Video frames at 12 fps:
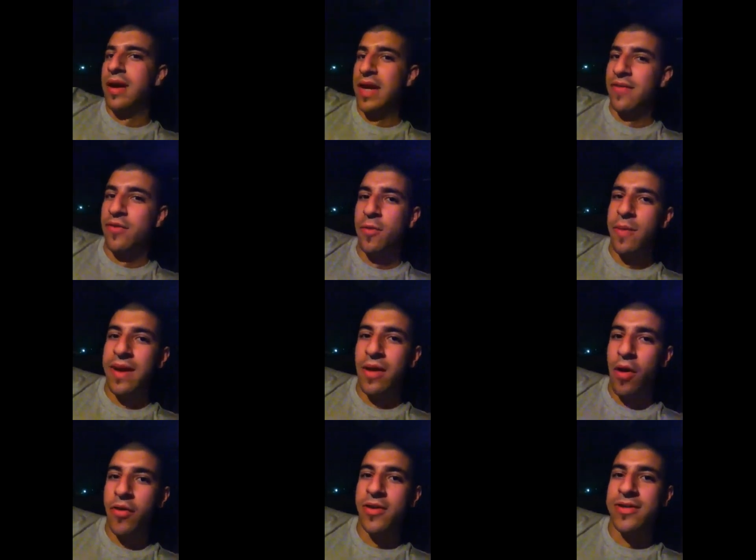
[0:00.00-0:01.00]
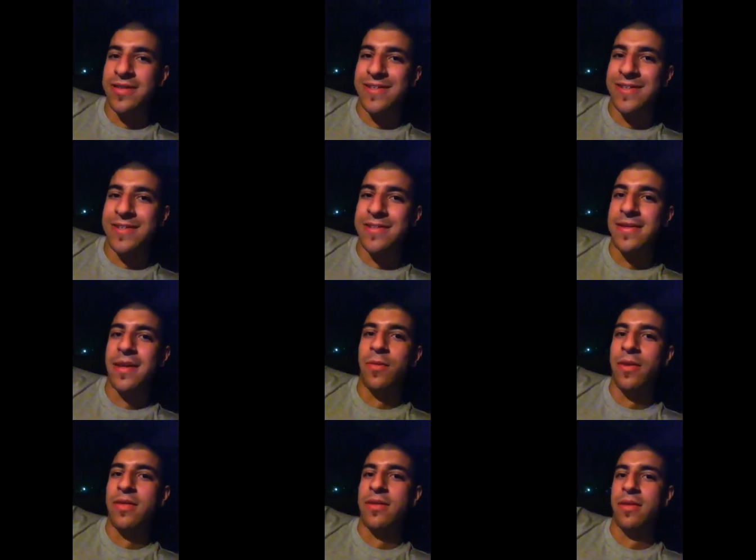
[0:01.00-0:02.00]
and if you be honest and sincere
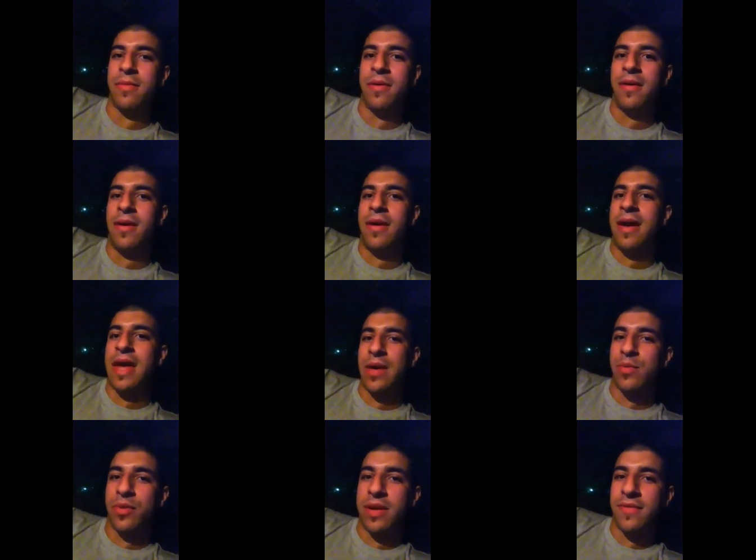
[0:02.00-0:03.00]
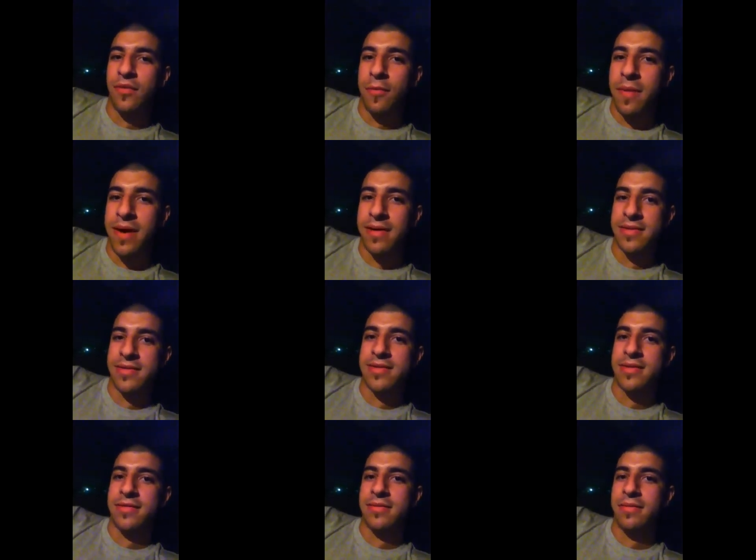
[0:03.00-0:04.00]
with Him he will give you
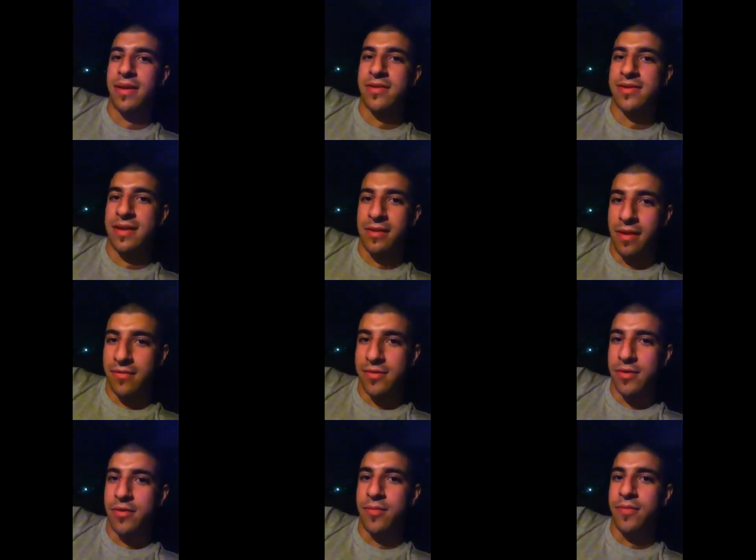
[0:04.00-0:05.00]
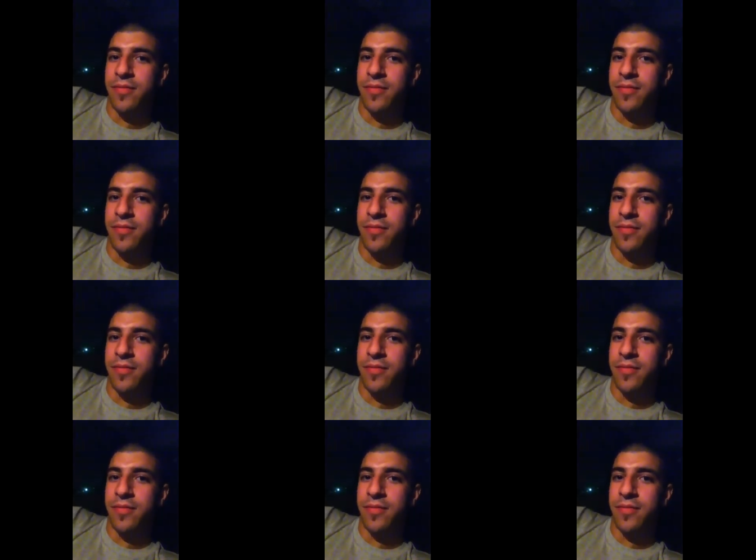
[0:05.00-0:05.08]
peace because He loves you.